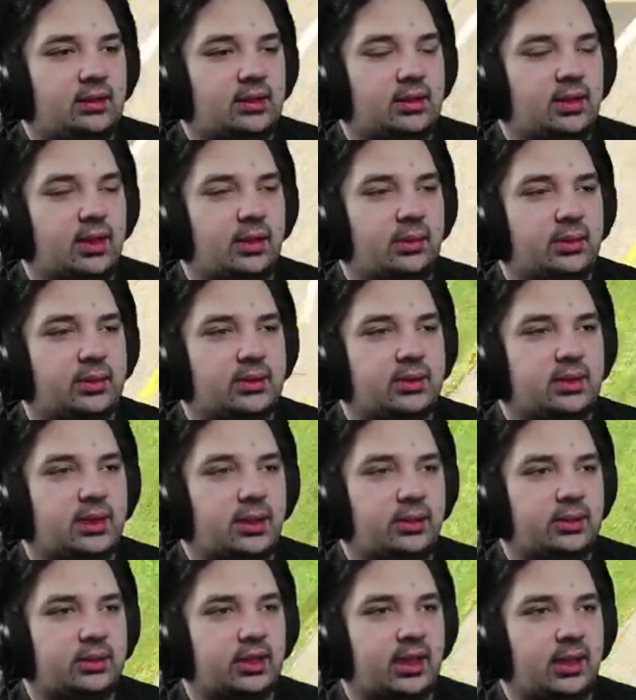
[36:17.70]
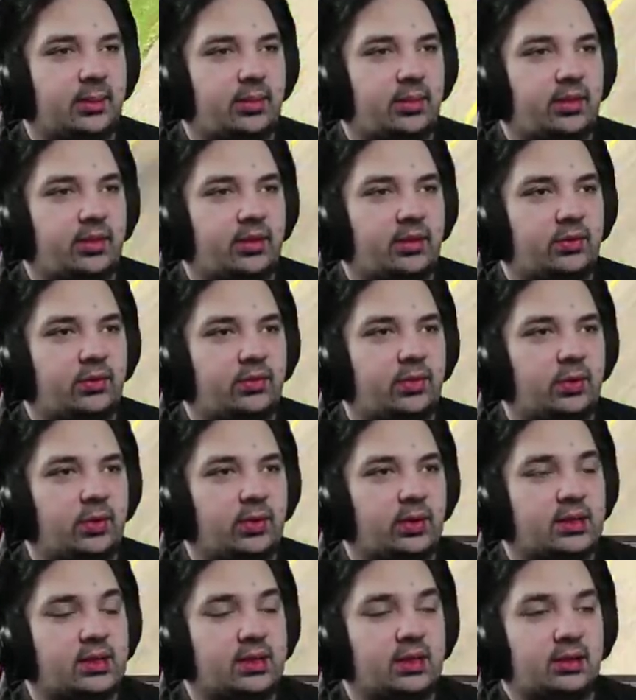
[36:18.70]
So that was that was lap
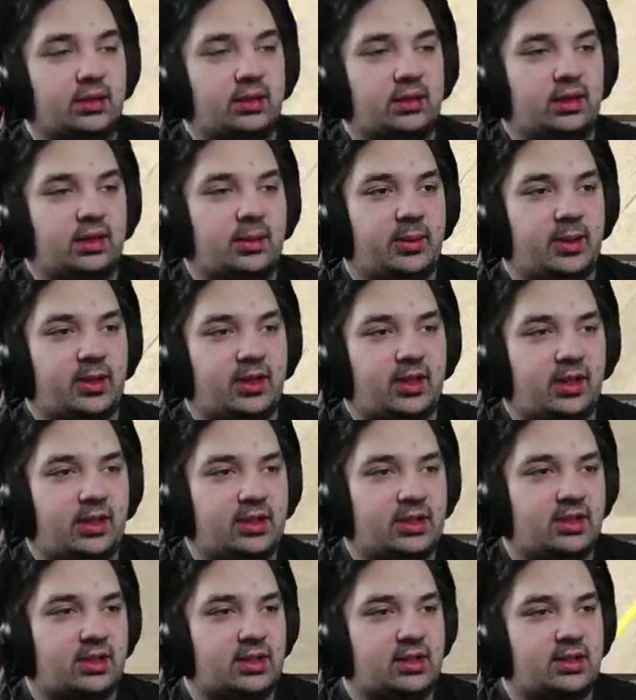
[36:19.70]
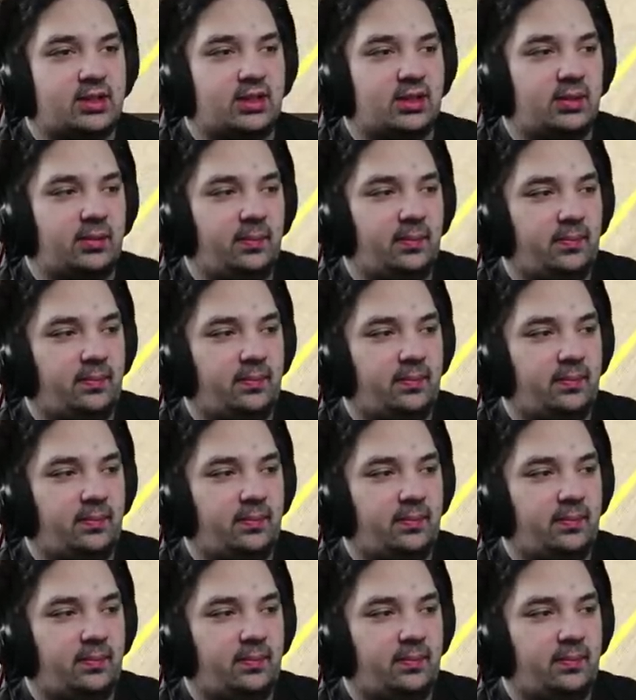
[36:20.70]
34. Still a good amount of cars in this thing.